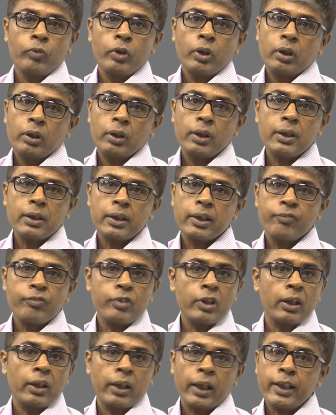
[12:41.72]
These gives
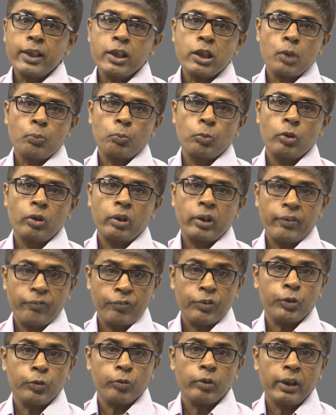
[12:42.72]
a nice support if
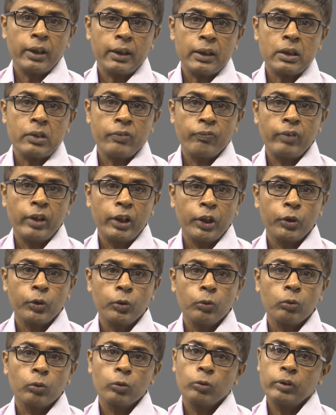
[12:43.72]
a student is willing
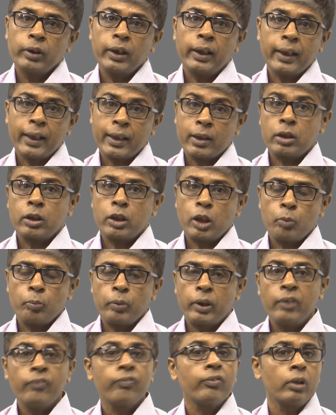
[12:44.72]
to go that extra
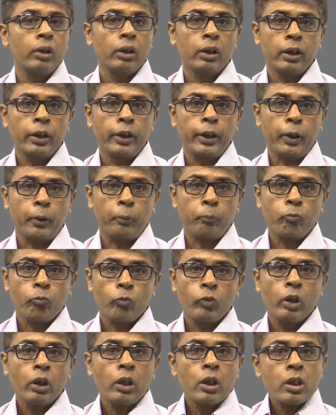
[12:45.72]
mile for learning.
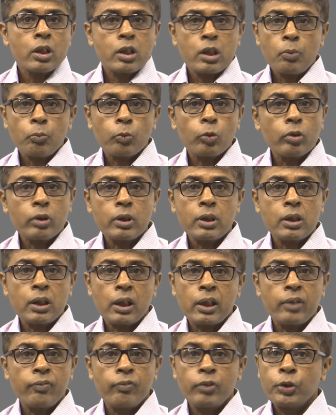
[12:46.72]
Some courses
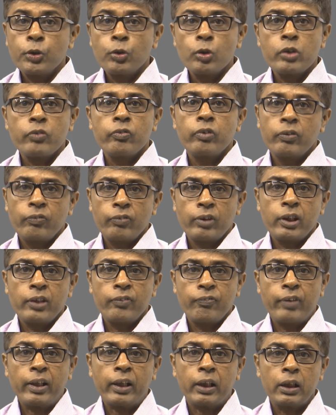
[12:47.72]
are even useful for the
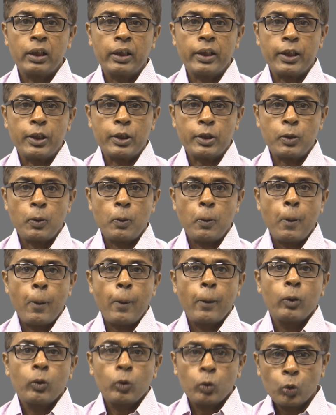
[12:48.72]
faculties.
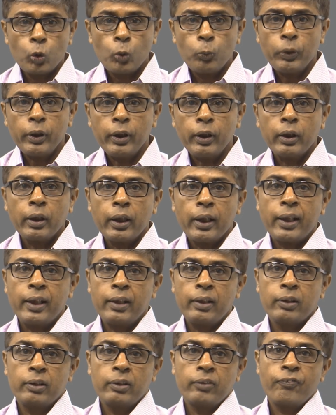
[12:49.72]
Open
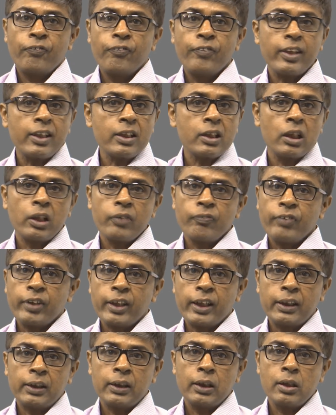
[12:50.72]
and free
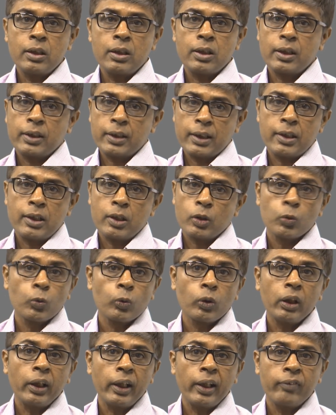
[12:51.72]
certifications such as
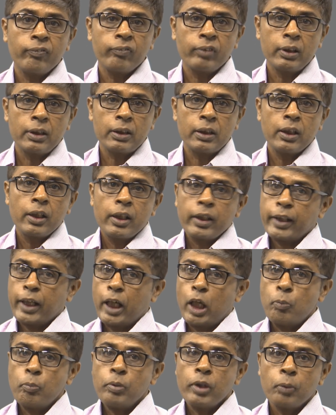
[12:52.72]
Google AdWords
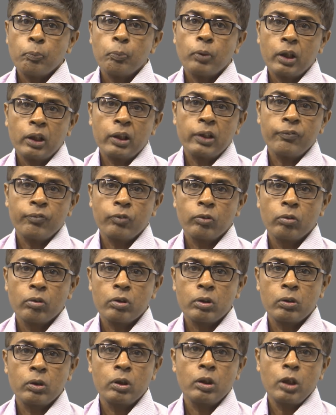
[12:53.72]
can be a part of
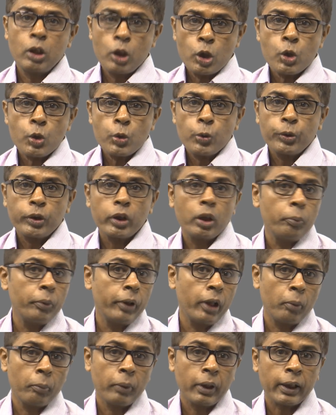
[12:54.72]
course on social
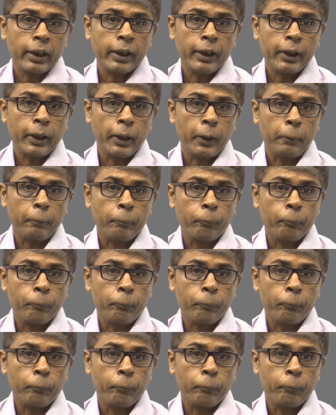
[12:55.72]
media marketing.